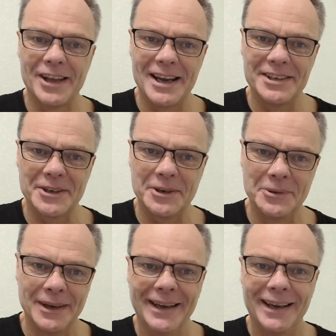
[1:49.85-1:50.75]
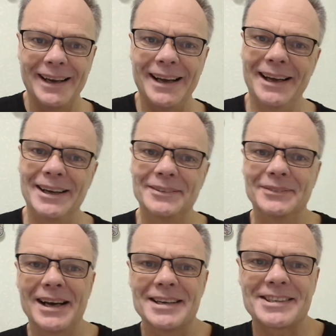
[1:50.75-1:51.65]
they do
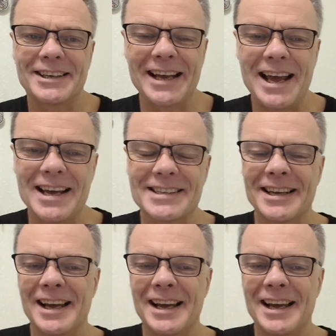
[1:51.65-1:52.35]
as cadets.